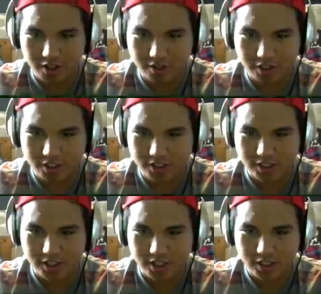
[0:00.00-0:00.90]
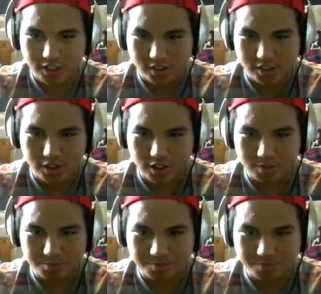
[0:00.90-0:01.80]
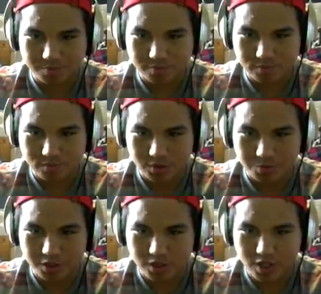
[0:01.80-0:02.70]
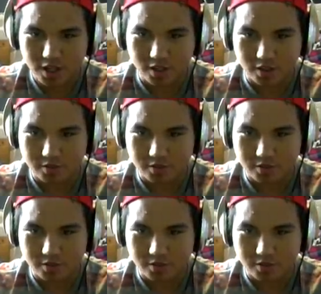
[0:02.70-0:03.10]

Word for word: on this, but yeah,